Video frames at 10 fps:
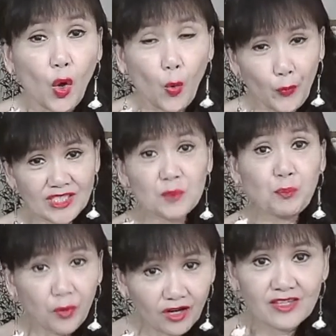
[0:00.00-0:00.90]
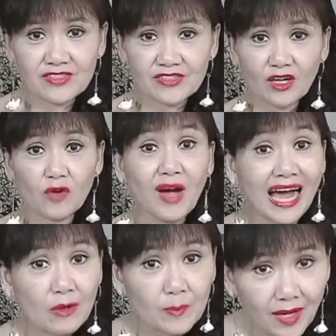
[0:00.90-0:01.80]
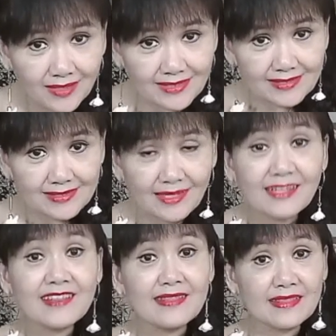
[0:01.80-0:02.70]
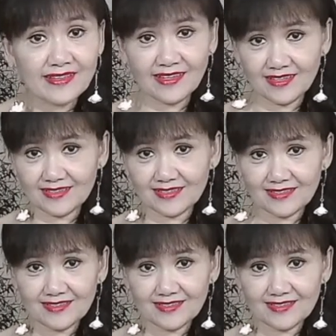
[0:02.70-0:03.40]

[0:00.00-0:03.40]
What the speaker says: Which parts of our bodies need it?